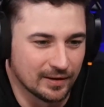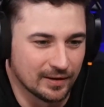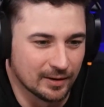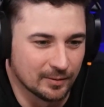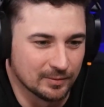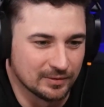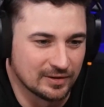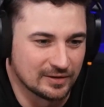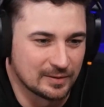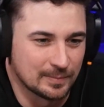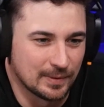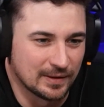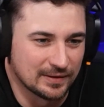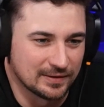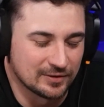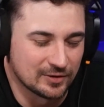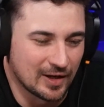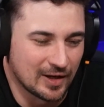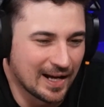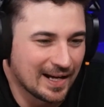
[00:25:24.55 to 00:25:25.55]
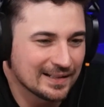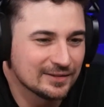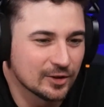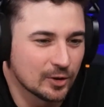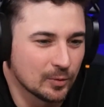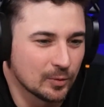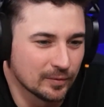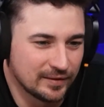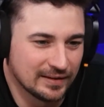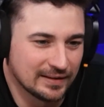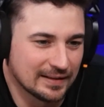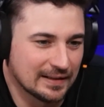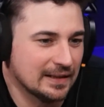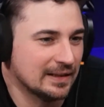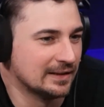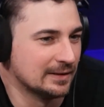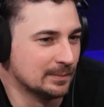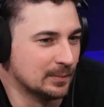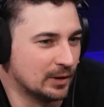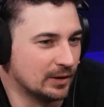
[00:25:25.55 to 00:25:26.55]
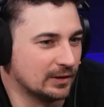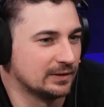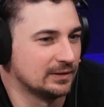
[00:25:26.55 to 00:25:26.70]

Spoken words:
Was just about the show. I don't think it hit the mark.